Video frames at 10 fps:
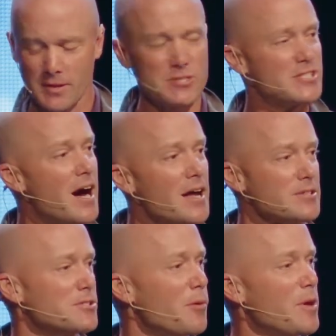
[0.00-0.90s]
There's
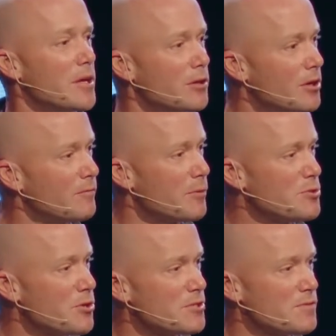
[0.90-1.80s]
tons that we can learn from
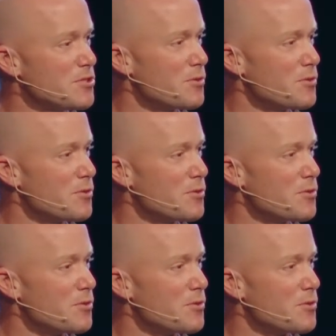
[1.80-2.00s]
Joseph's